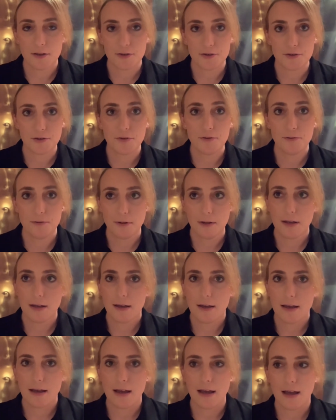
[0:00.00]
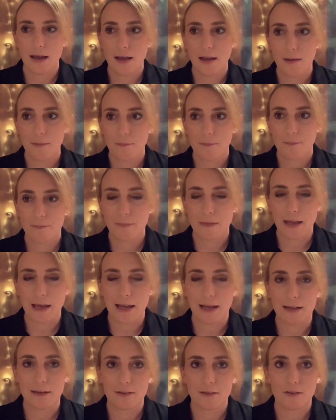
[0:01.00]
do,
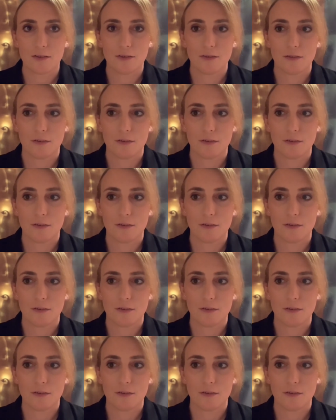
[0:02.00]
and